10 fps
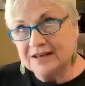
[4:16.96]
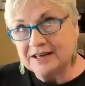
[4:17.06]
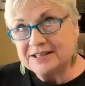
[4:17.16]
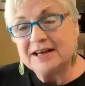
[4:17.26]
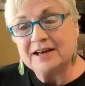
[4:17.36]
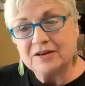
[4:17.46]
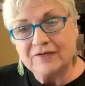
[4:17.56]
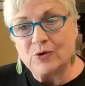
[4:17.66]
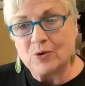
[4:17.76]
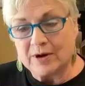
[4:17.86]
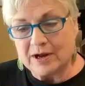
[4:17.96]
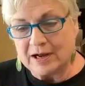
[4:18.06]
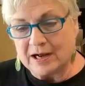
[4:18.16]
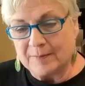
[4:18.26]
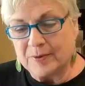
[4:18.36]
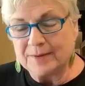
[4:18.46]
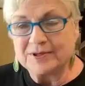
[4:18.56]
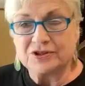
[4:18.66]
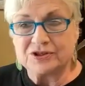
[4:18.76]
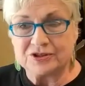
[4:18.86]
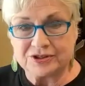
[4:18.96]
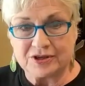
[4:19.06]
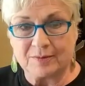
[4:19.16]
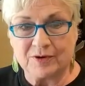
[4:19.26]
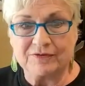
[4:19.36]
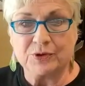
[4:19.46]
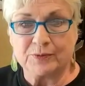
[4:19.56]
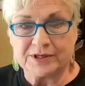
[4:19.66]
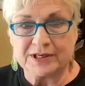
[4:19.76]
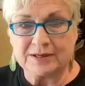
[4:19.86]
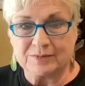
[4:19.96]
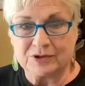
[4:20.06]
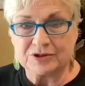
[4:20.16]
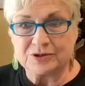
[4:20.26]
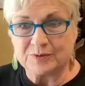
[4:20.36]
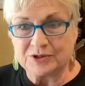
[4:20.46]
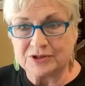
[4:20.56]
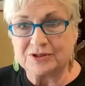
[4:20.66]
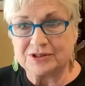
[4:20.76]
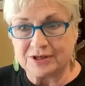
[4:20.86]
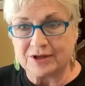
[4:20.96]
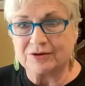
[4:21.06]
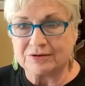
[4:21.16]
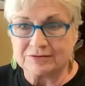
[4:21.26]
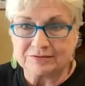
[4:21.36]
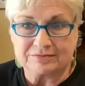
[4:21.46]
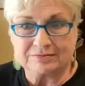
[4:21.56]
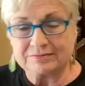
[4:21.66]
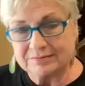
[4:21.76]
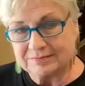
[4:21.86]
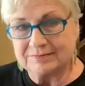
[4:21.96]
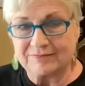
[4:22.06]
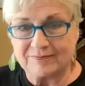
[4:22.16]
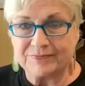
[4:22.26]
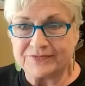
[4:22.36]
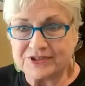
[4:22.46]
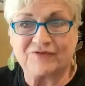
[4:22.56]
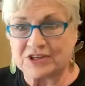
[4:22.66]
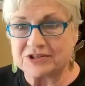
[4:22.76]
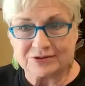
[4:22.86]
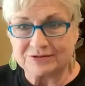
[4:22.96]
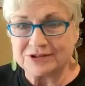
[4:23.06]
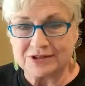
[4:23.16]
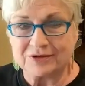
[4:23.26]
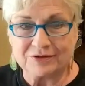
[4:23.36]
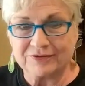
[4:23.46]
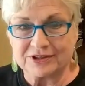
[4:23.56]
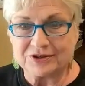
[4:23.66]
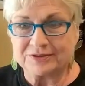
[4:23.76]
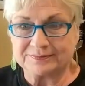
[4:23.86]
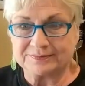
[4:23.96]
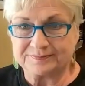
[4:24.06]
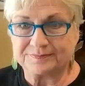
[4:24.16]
1994, I published Summer of the Redeemers, which is Southern fiction, Southern fiction.